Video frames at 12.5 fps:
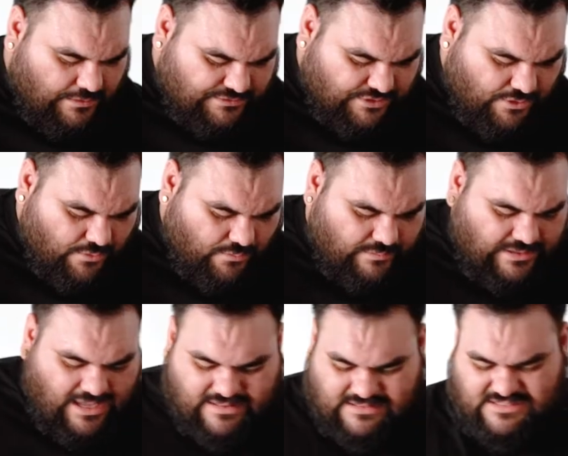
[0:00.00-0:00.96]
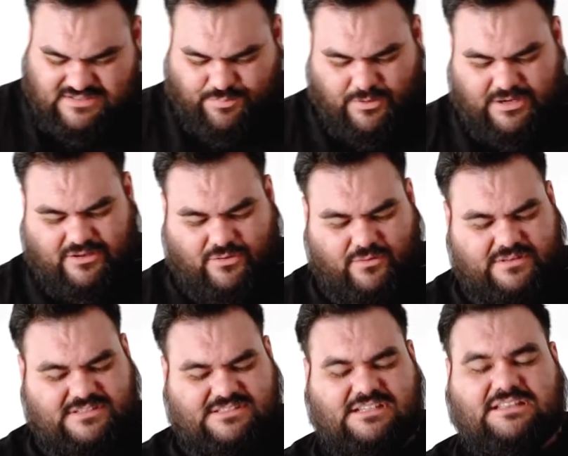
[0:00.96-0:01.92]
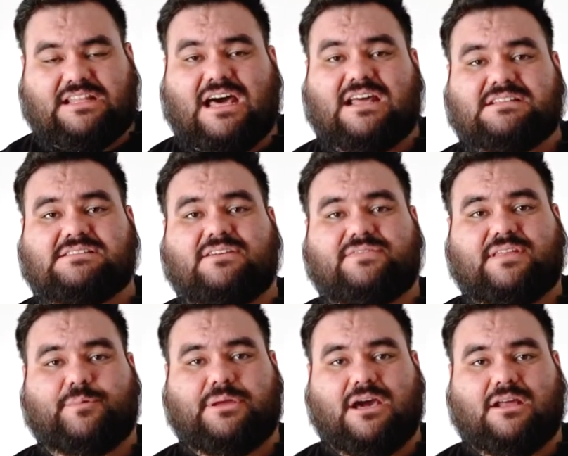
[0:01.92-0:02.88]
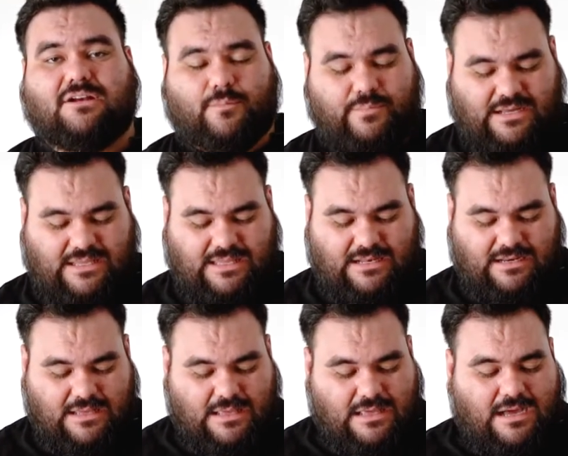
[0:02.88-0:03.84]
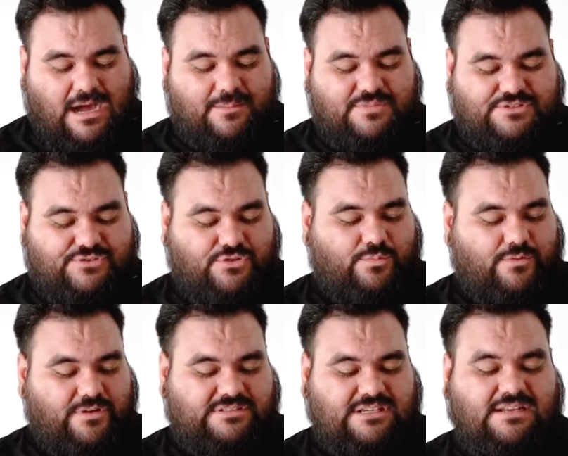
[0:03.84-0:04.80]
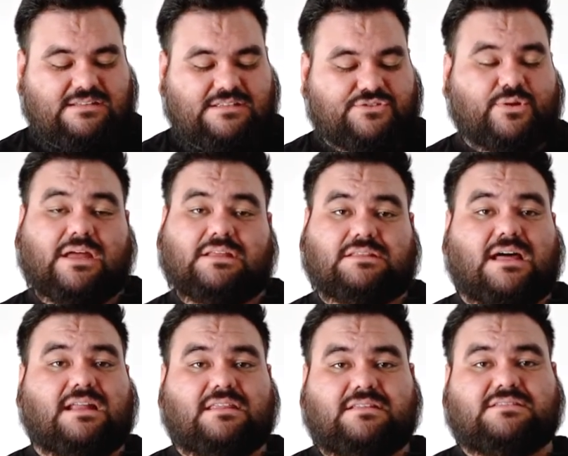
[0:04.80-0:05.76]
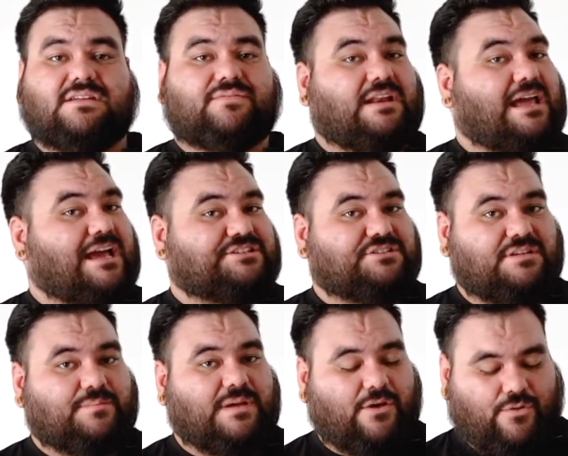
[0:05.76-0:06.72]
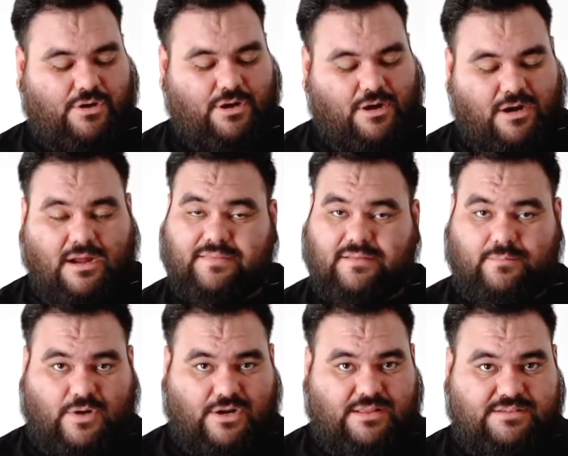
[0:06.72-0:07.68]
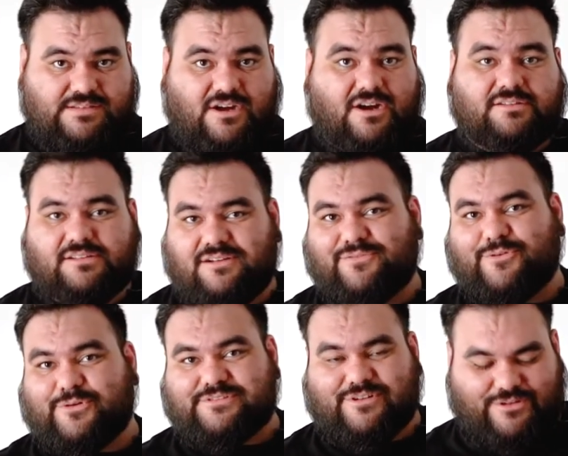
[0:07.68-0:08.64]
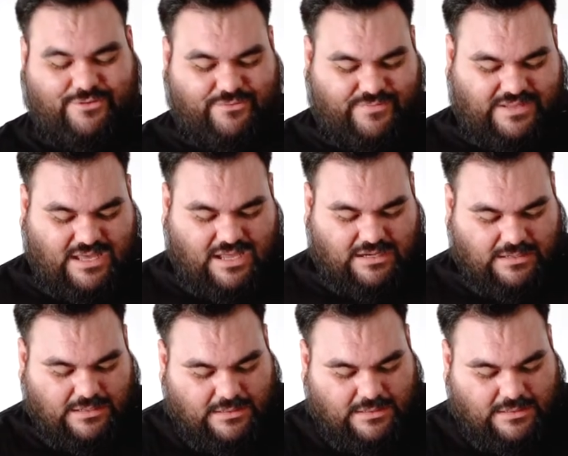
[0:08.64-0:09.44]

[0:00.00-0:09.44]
So yeah, this is pretty cool. This is a lot of stuff that we got in our bucket. I'm super excited to try a lot of this stuff on actually my own car and then Marley's car and then of course our little Fiat.